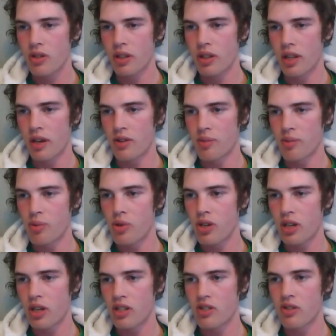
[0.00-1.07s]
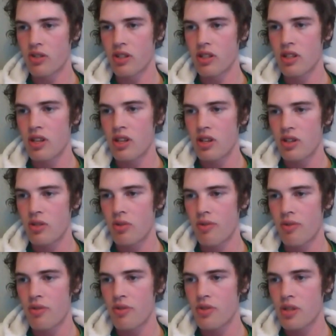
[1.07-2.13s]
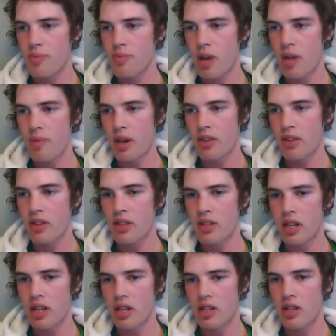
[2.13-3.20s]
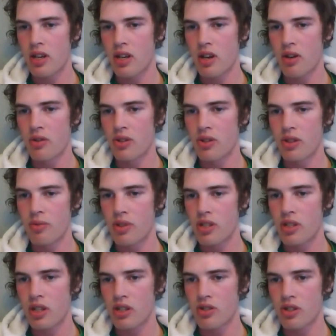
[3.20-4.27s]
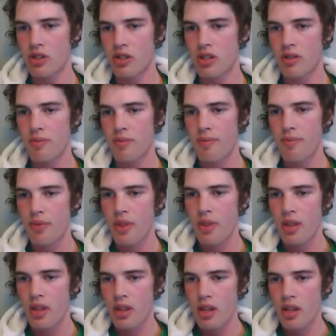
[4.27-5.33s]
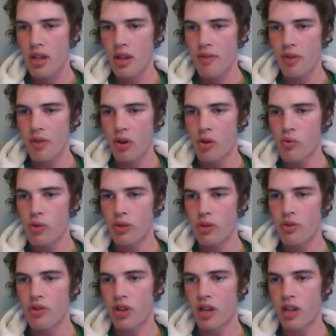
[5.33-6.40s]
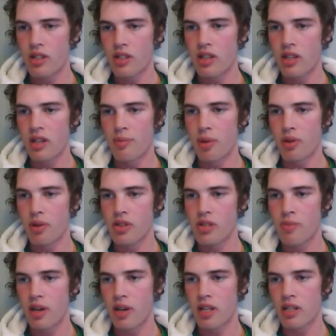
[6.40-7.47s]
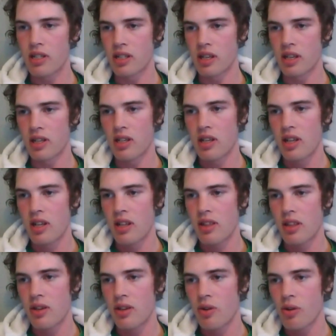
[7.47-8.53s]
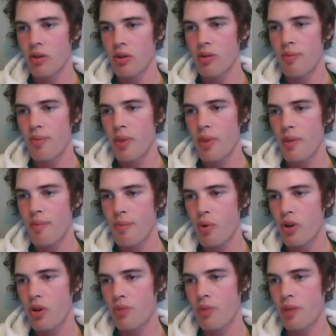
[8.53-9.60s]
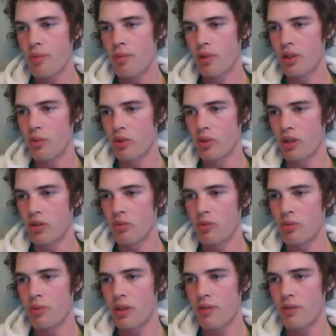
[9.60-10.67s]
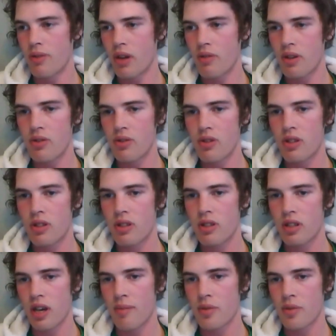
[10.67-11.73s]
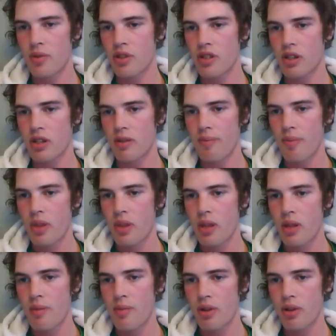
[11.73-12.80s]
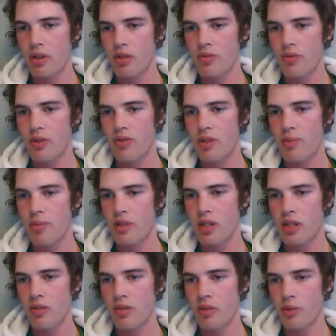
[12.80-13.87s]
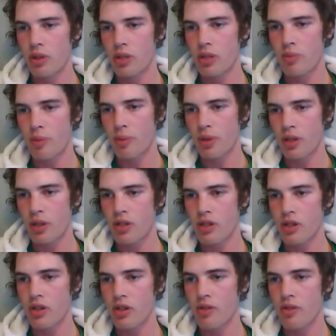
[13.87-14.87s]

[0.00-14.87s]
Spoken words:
allow the poor countries to refuse to pay back their debt owed to the rich countries. If the whole world united and abolished money and debt, then all poor people in the world would be 500 times richer, because 50% of the world's population